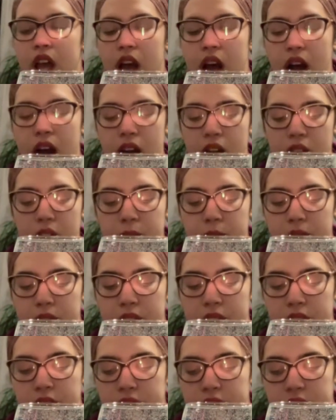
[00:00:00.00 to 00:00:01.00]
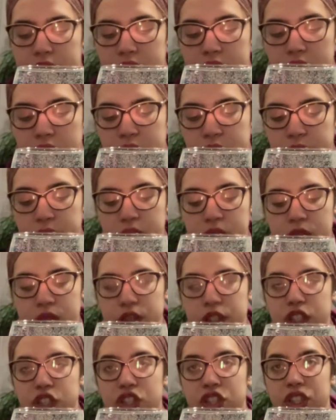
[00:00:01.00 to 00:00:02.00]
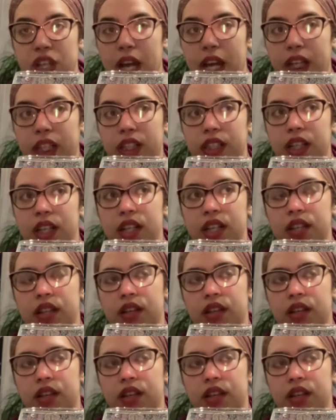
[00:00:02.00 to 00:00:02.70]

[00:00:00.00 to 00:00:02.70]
and they feel rejected.